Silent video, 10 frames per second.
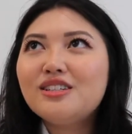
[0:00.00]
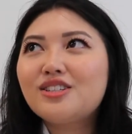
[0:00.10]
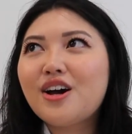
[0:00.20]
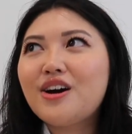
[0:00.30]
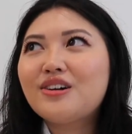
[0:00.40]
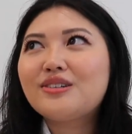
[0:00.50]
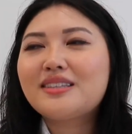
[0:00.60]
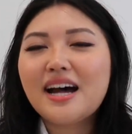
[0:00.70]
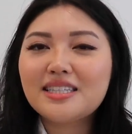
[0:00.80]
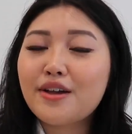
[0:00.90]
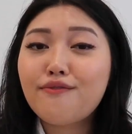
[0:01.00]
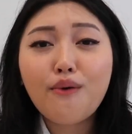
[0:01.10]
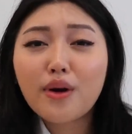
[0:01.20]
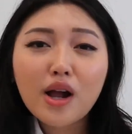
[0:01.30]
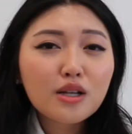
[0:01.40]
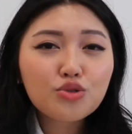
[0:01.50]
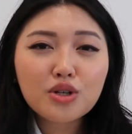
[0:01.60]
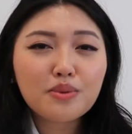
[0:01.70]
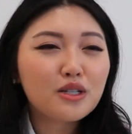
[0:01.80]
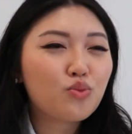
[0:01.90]
So that's like
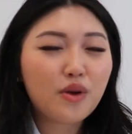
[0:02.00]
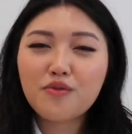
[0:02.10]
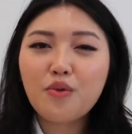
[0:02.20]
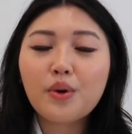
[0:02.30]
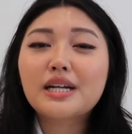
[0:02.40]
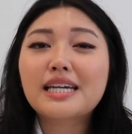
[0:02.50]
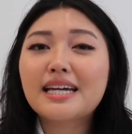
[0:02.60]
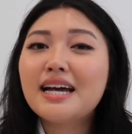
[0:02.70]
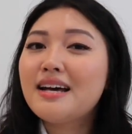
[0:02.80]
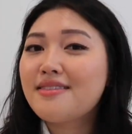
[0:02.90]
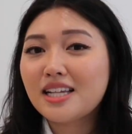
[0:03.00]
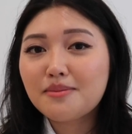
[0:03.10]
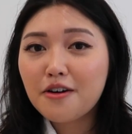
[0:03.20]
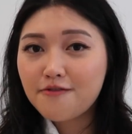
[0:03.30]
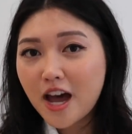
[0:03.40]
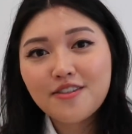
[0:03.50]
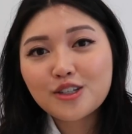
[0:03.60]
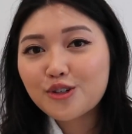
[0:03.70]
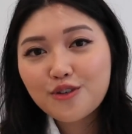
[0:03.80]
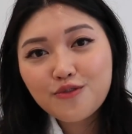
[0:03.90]
400 plus 140. That's about
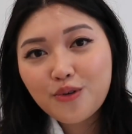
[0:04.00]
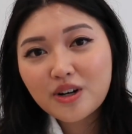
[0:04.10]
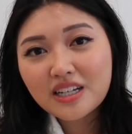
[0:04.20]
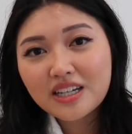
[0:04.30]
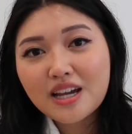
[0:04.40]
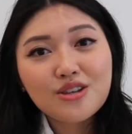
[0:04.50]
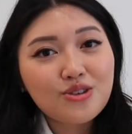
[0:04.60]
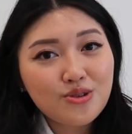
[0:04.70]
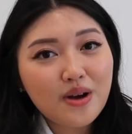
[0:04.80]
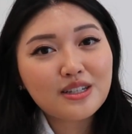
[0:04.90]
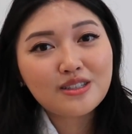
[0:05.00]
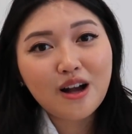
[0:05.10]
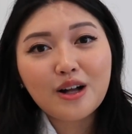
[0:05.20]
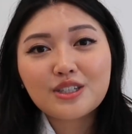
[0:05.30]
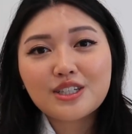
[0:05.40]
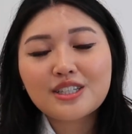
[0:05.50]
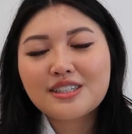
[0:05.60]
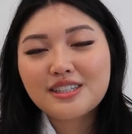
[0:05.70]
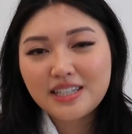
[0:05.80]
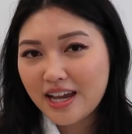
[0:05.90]
540 US
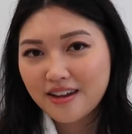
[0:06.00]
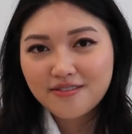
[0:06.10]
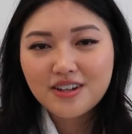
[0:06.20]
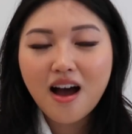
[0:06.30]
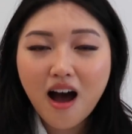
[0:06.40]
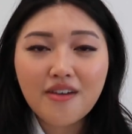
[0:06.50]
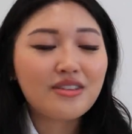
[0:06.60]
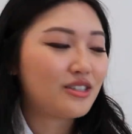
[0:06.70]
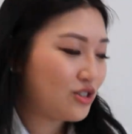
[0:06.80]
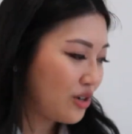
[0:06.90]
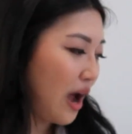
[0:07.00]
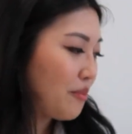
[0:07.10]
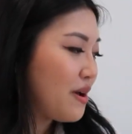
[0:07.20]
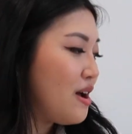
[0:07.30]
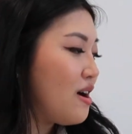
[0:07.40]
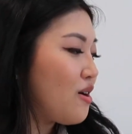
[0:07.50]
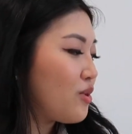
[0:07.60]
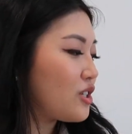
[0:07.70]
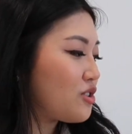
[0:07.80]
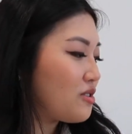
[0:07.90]
dollars saved on this strap,
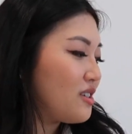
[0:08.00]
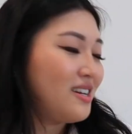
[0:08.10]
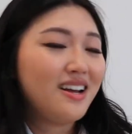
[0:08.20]
which,